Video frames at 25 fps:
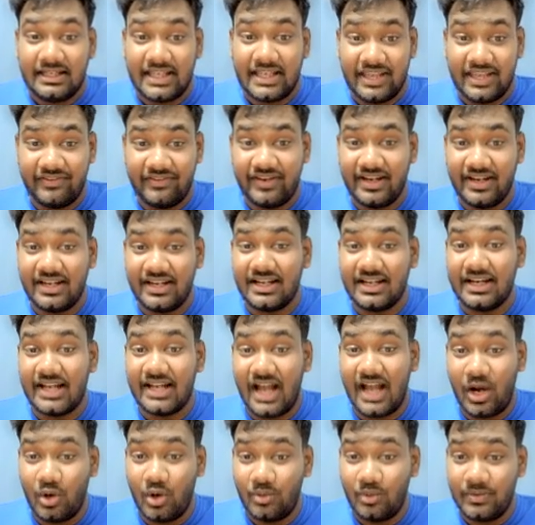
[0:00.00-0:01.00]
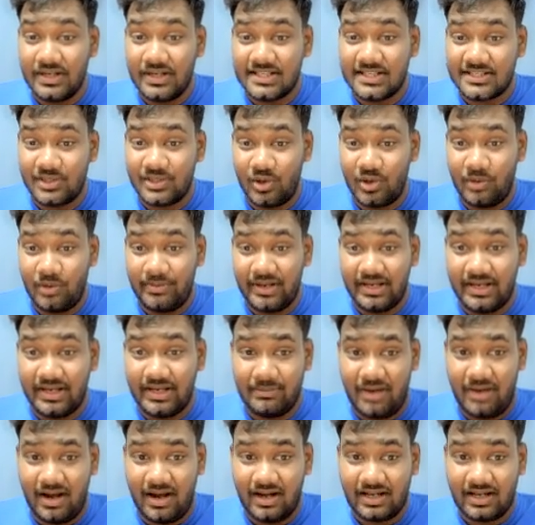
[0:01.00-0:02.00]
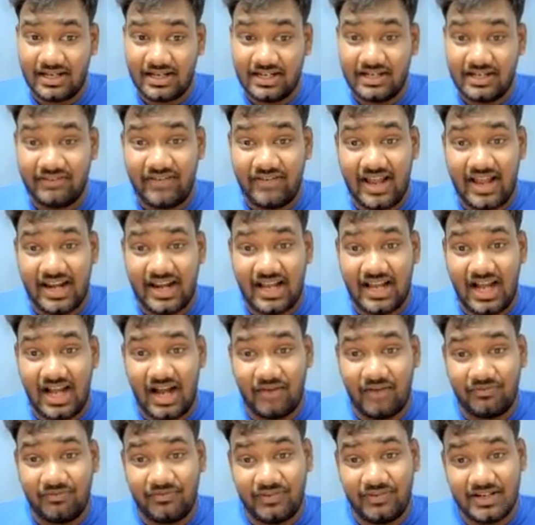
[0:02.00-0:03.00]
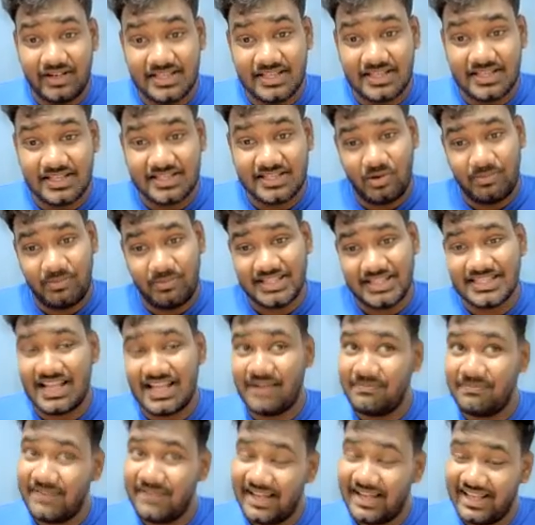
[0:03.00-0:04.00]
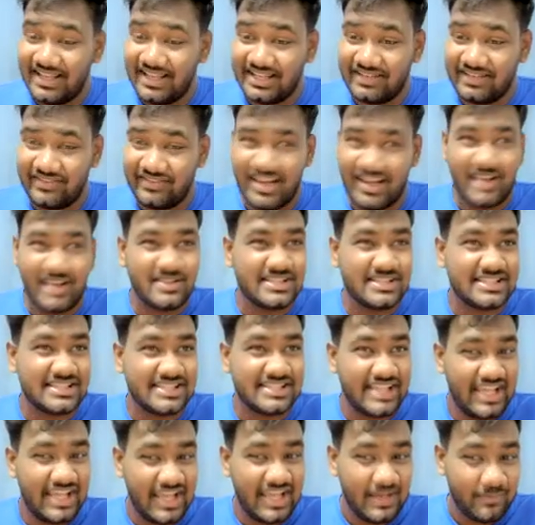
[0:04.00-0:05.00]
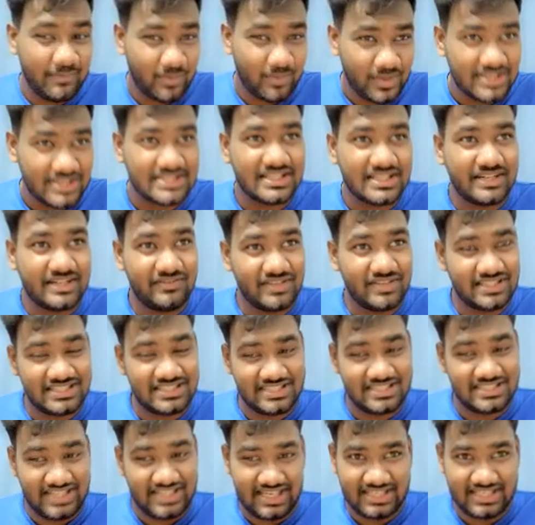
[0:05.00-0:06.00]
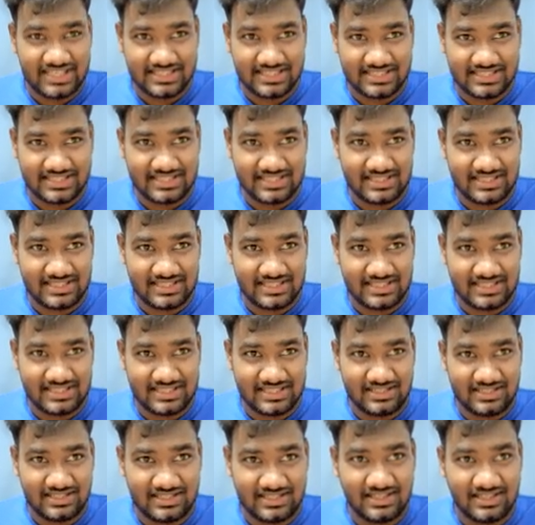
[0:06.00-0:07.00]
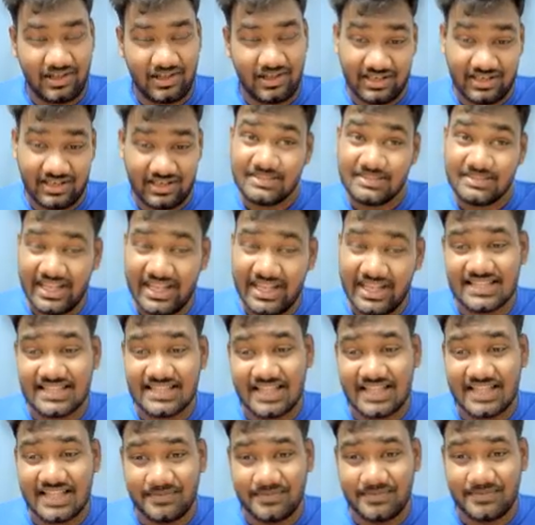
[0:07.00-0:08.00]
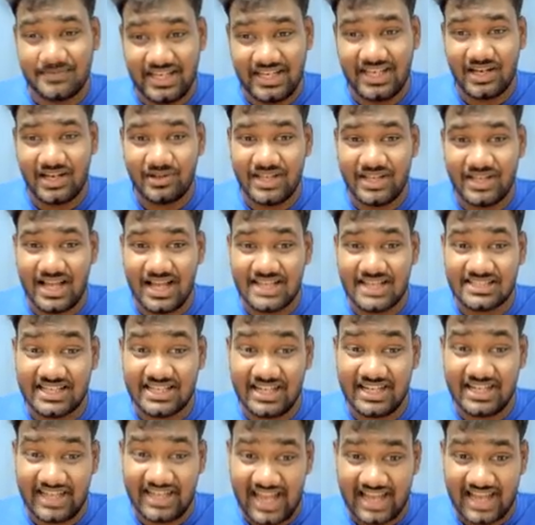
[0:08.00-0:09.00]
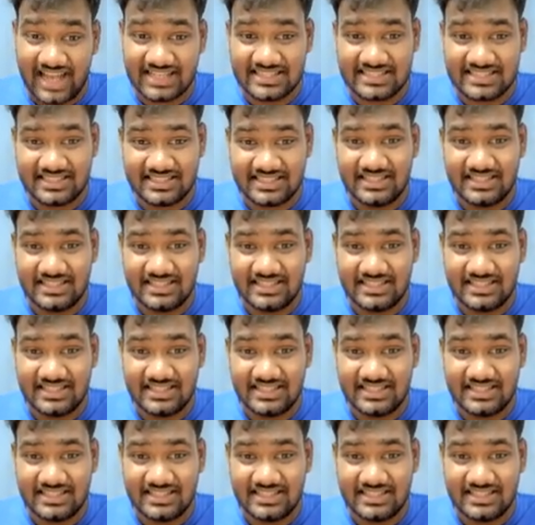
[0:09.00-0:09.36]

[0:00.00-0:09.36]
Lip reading: Given a downward sloping demand curve and an upward sloping supply curve, can you see same question was changed? Now, last paper they asked subsidy, now they're asking a tax.